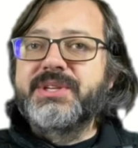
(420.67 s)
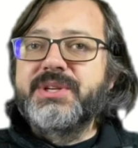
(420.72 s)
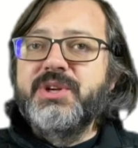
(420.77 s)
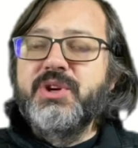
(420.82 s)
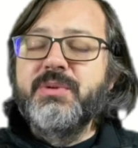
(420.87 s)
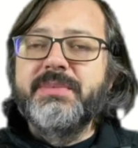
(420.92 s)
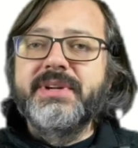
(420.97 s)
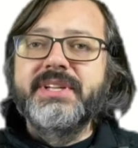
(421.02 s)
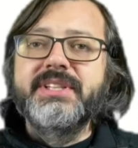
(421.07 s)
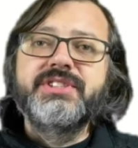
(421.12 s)
and
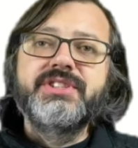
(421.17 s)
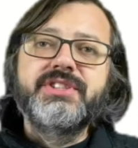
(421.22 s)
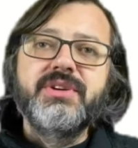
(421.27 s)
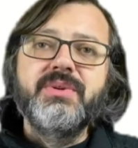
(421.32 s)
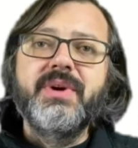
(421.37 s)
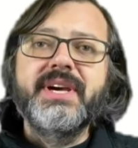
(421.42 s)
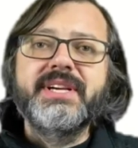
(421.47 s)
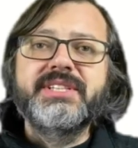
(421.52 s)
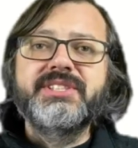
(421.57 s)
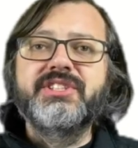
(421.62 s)
humans,
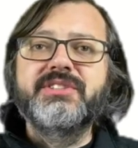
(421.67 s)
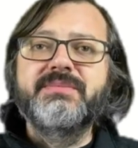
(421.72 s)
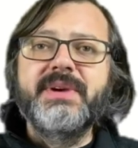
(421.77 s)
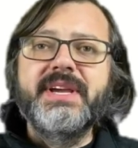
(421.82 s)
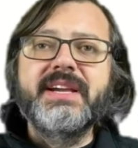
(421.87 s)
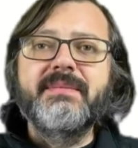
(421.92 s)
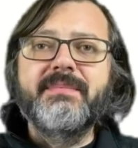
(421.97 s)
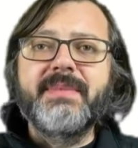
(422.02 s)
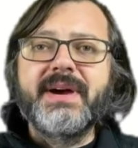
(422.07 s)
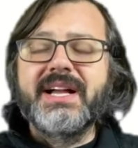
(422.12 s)
2 X's
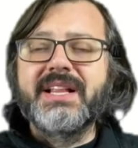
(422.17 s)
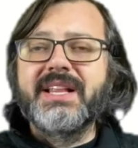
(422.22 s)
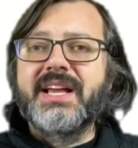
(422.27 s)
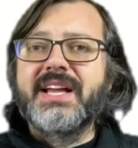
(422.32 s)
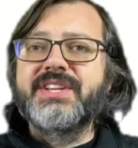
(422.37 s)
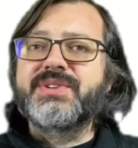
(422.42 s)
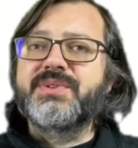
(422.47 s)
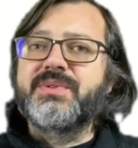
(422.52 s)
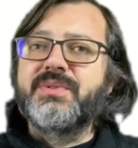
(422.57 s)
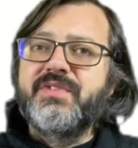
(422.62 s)
make a
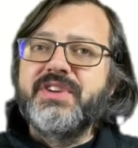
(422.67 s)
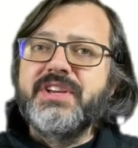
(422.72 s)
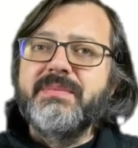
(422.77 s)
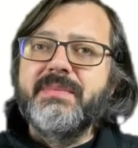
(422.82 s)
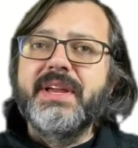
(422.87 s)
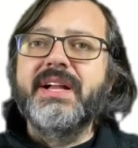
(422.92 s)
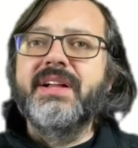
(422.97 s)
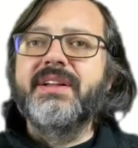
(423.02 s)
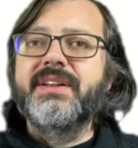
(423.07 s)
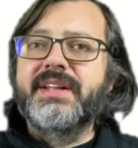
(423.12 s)
biological
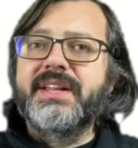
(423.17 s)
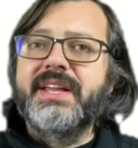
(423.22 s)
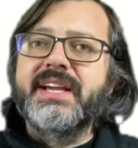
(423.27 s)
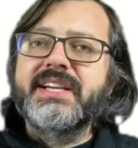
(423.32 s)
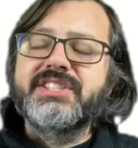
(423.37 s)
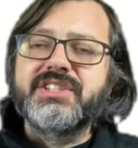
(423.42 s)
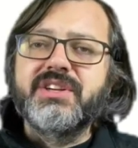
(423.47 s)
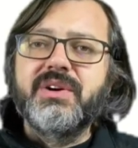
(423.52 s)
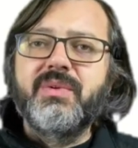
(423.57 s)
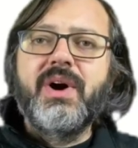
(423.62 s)
female and an
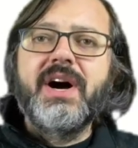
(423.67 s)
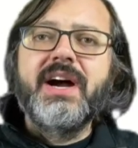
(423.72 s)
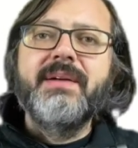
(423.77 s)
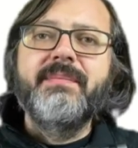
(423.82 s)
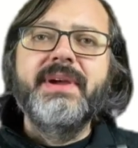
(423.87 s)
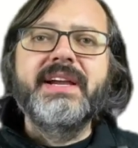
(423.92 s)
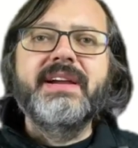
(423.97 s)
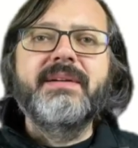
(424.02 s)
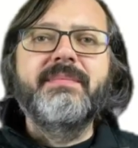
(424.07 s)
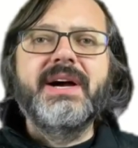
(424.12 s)
X and a Y
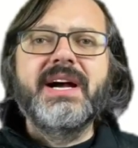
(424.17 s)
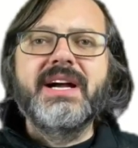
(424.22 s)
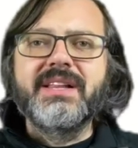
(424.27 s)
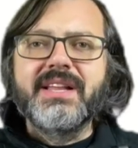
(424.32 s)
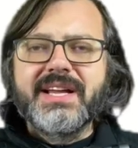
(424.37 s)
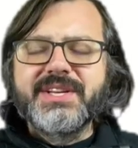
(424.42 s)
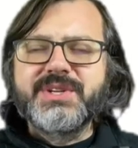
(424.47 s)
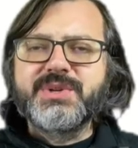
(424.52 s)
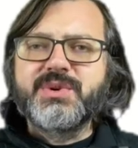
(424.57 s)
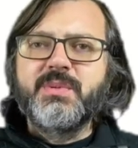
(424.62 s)
make a
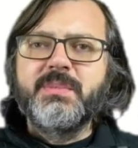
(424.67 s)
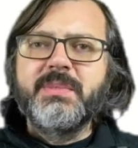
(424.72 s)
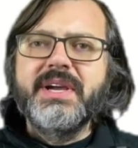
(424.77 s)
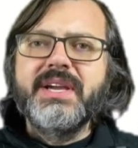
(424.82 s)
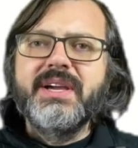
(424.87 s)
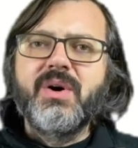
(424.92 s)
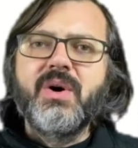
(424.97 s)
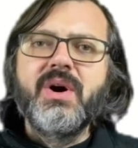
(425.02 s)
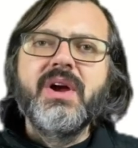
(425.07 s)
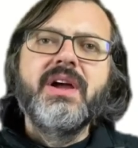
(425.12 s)
biological
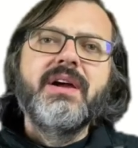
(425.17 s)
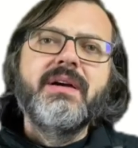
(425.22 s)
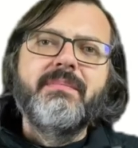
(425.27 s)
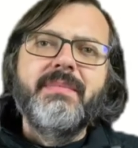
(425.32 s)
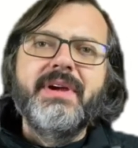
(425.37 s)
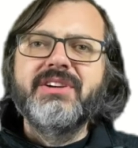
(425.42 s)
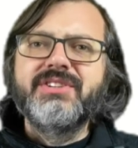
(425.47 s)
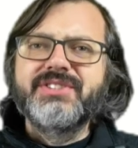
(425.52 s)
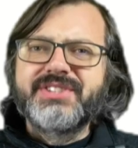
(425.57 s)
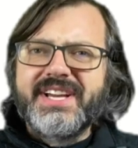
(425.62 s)
male,
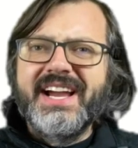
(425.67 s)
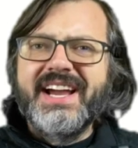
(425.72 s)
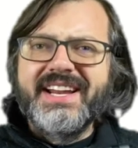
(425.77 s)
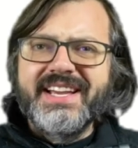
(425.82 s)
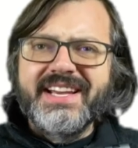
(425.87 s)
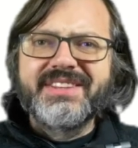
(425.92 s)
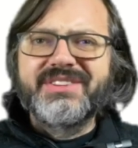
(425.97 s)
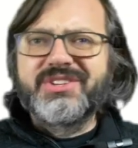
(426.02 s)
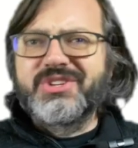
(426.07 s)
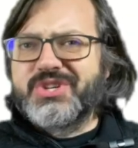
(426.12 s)
males kind
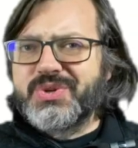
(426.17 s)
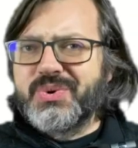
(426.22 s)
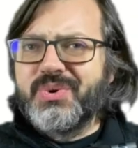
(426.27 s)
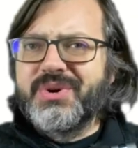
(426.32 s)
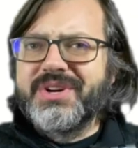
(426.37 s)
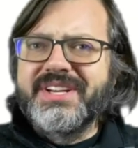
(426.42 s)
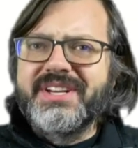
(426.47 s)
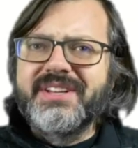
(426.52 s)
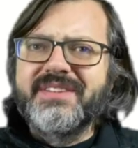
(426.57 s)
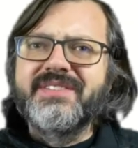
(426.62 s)
of get the
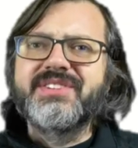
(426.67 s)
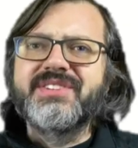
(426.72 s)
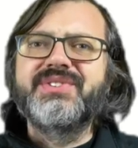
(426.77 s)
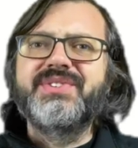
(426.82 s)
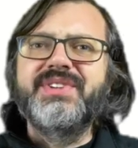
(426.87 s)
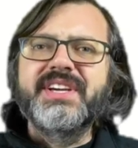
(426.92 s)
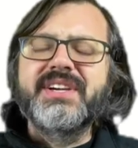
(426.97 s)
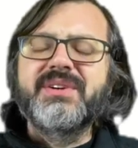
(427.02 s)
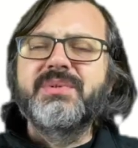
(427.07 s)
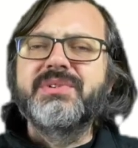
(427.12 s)
short end of the
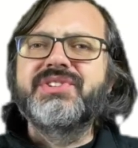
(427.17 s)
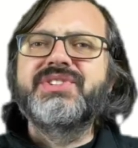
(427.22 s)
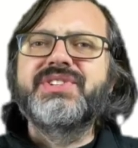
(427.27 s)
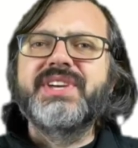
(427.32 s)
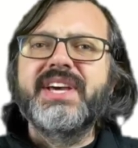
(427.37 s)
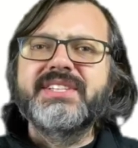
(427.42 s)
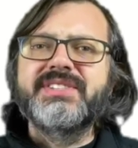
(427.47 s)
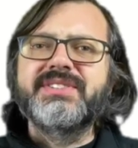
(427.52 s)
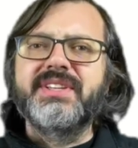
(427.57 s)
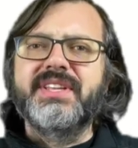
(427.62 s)
stick with
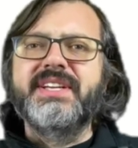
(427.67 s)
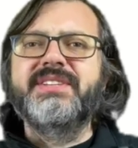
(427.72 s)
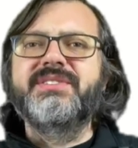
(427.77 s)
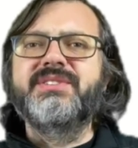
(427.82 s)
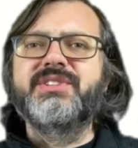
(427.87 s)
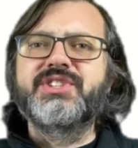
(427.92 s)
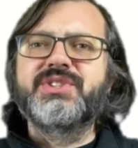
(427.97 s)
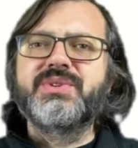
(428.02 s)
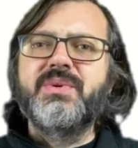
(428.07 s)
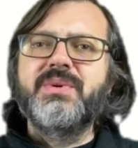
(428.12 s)
sex-linked
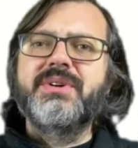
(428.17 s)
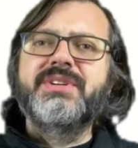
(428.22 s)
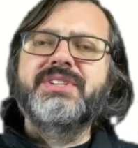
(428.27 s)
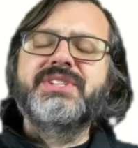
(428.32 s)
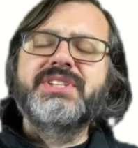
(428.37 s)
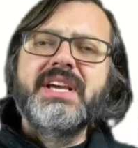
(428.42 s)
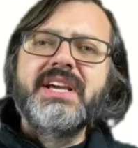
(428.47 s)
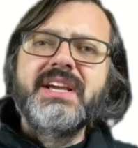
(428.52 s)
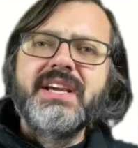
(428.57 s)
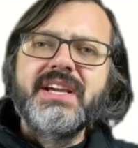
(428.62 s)

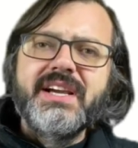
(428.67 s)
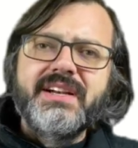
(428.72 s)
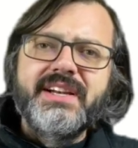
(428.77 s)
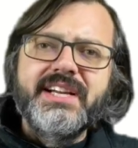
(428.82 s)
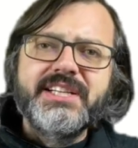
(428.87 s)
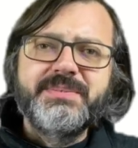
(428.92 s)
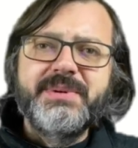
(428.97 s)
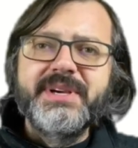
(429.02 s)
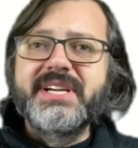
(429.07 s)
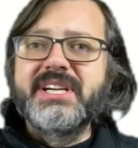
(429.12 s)
disorders. And
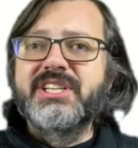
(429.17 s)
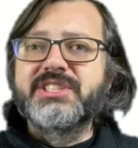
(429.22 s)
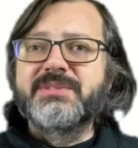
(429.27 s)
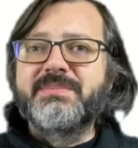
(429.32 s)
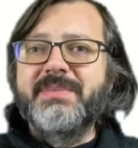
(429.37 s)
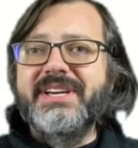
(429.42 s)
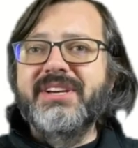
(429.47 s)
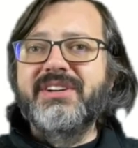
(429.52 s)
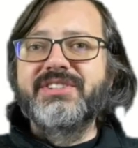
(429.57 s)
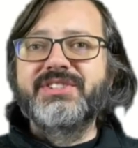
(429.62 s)
that's because
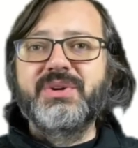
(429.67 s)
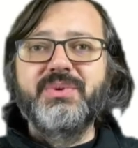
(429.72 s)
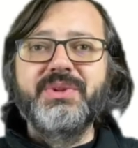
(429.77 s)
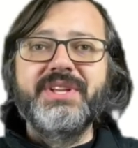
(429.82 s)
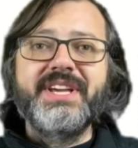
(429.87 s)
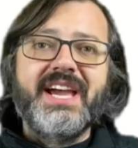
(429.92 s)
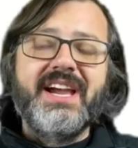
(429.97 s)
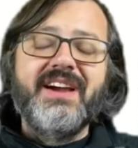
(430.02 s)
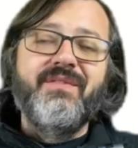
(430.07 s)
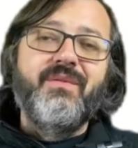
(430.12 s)
males
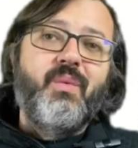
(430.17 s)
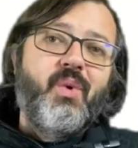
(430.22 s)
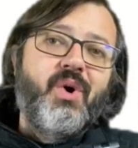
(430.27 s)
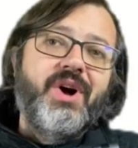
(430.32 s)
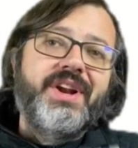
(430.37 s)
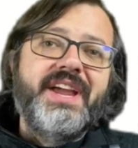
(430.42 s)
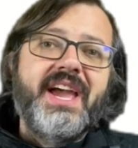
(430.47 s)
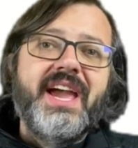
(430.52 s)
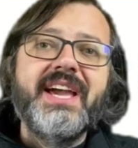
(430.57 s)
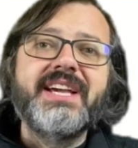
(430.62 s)
only have
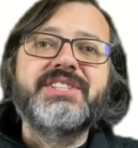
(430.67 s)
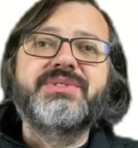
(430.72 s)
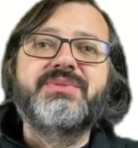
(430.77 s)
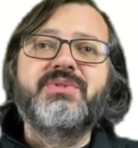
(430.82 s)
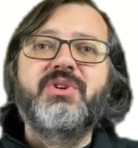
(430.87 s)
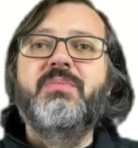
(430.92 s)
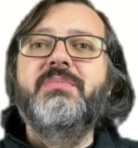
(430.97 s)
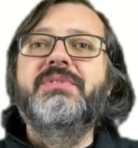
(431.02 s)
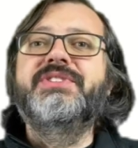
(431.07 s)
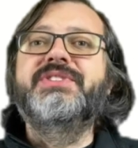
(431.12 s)
1 X
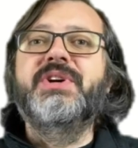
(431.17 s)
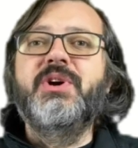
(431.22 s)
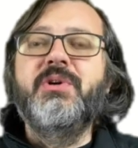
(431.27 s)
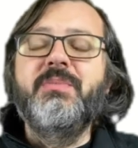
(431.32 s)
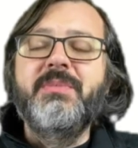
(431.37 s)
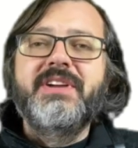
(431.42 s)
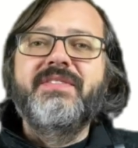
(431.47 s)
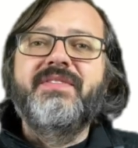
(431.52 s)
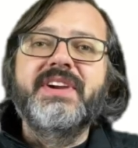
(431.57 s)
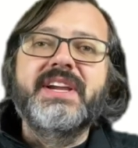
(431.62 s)

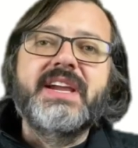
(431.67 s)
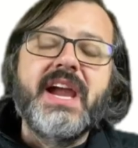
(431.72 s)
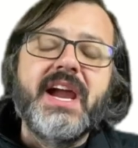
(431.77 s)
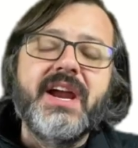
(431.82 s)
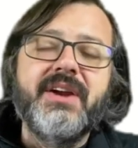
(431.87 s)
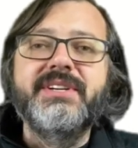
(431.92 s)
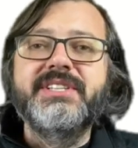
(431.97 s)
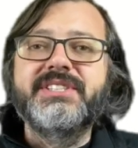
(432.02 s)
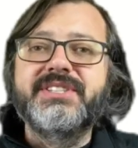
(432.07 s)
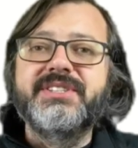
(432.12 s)
chromosome, and if it
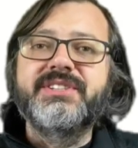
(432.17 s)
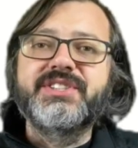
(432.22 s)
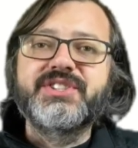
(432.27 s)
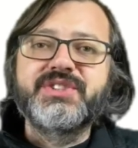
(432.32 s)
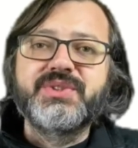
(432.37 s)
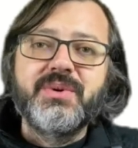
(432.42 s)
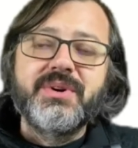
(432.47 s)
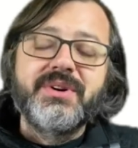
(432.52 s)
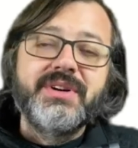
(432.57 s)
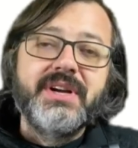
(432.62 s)
carries the
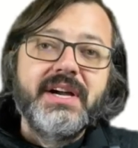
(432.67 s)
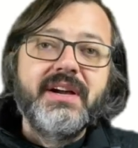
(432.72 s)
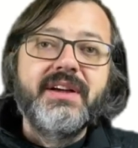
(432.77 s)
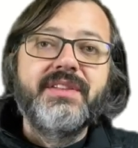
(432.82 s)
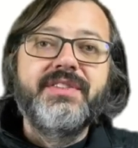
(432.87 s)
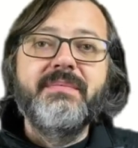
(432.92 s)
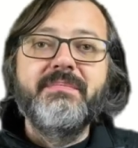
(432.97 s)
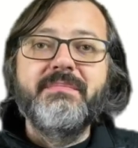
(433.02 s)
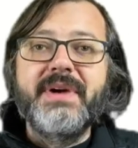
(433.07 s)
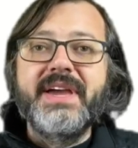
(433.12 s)
disorder,
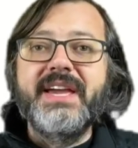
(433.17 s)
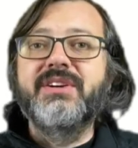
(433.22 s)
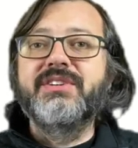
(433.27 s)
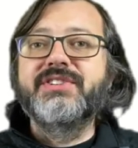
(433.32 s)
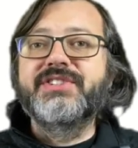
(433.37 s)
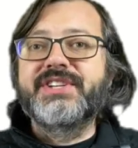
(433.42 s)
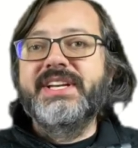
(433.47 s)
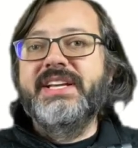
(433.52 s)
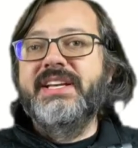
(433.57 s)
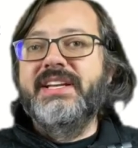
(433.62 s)
the
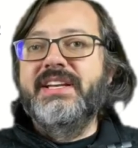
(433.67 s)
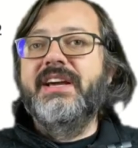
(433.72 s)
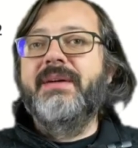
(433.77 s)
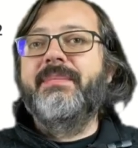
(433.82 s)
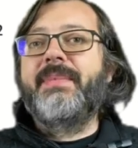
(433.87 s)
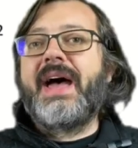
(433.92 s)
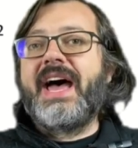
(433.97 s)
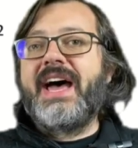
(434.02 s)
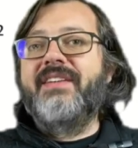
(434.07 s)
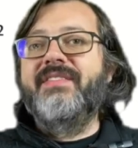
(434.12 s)
male's going to end up
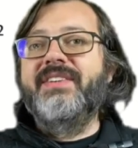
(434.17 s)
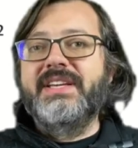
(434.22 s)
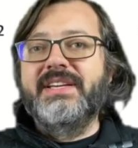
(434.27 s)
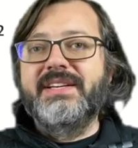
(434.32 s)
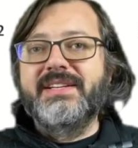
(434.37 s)
having